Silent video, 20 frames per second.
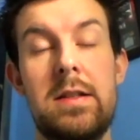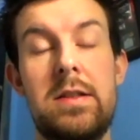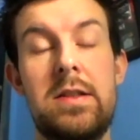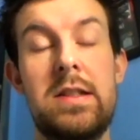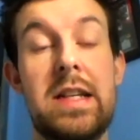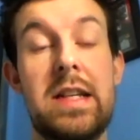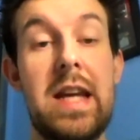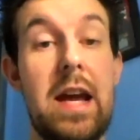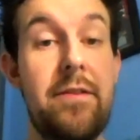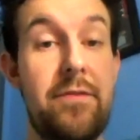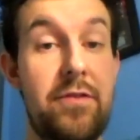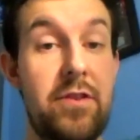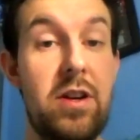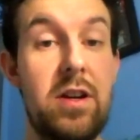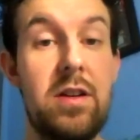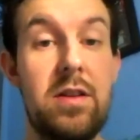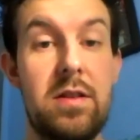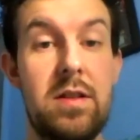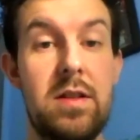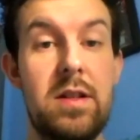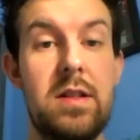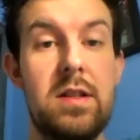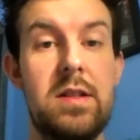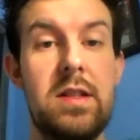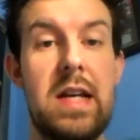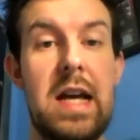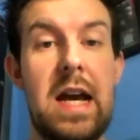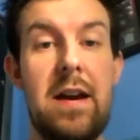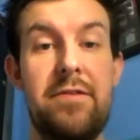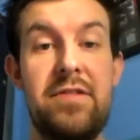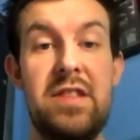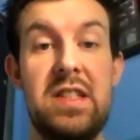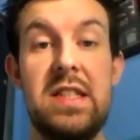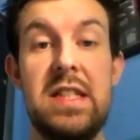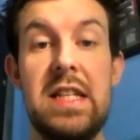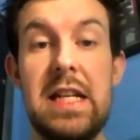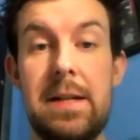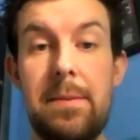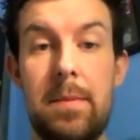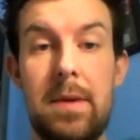together to have
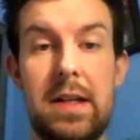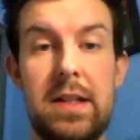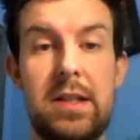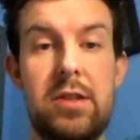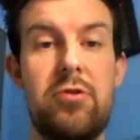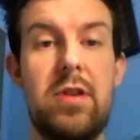seamless